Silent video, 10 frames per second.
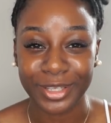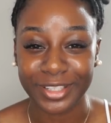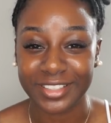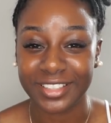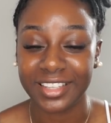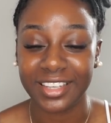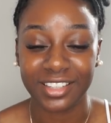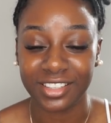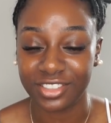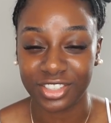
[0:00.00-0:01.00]
good.
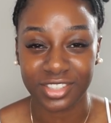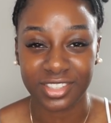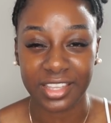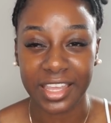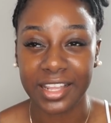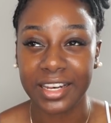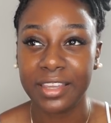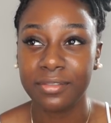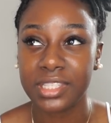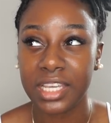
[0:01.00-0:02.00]
It just, it
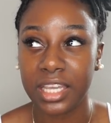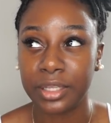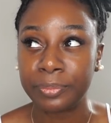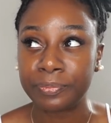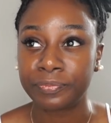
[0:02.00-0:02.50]
leaves it